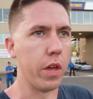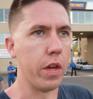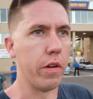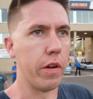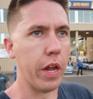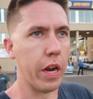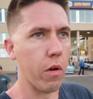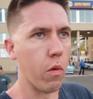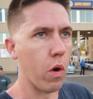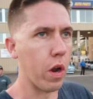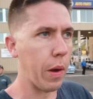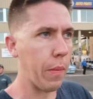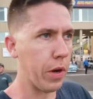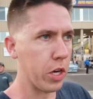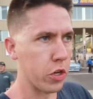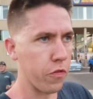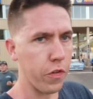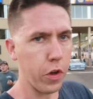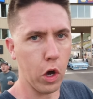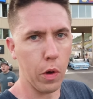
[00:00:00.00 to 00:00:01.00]
it didn't want a
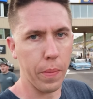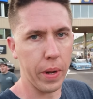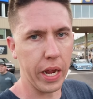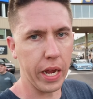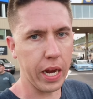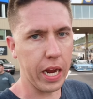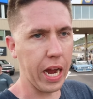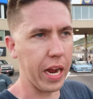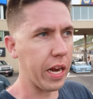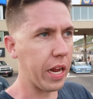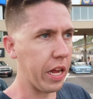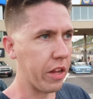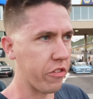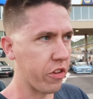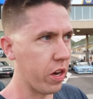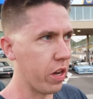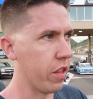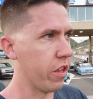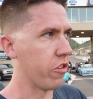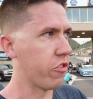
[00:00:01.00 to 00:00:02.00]
bunch of fuel, but it kind of
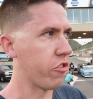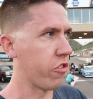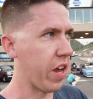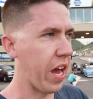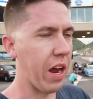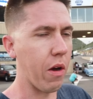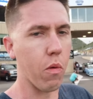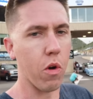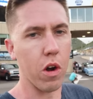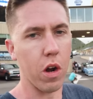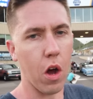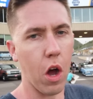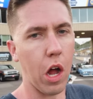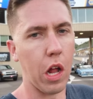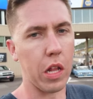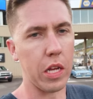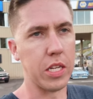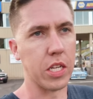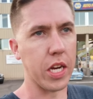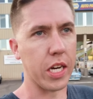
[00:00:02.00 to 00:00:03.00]
gets into the state where
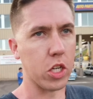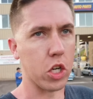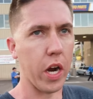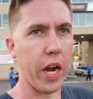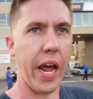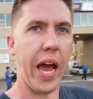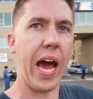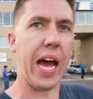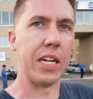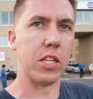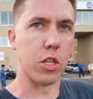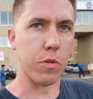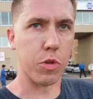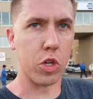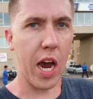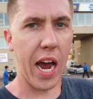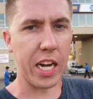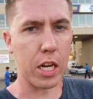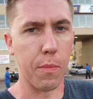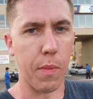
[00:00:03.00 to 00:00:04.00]
Holley's like trying to add and
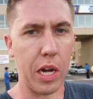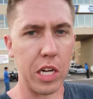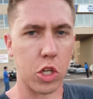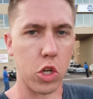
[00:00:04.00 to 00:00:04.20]
subtract a